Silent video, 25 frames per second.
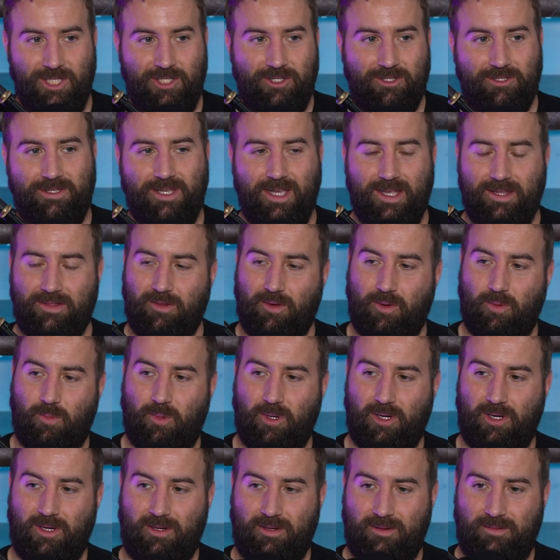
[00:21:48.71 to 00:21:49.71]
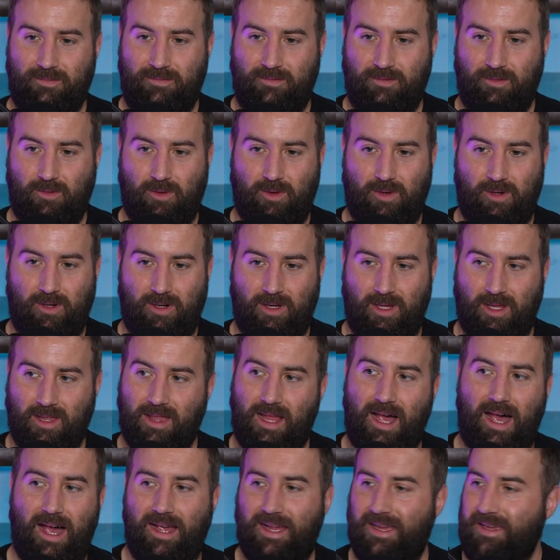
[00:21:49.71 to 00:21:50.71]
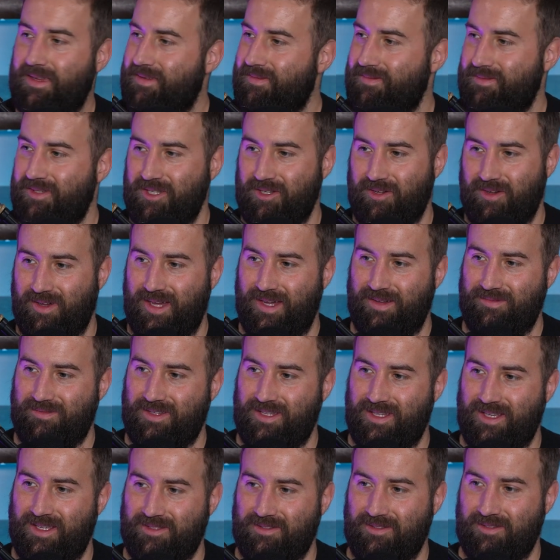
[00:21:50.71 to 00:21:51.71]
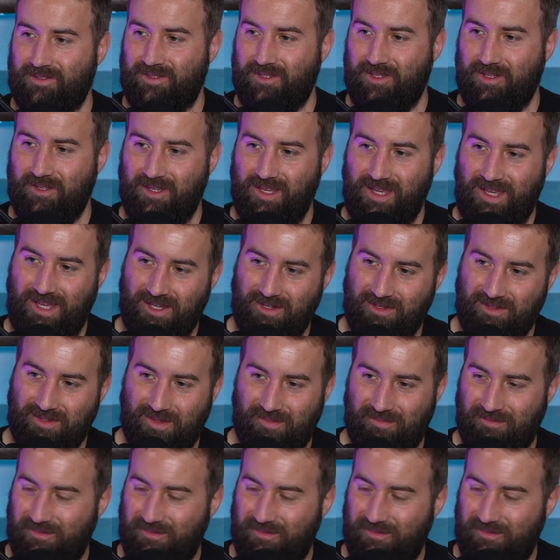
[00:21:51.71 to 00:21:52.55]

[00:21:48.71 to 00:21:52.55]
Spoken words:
just take their word for a lie. You don't have to necessarily kill them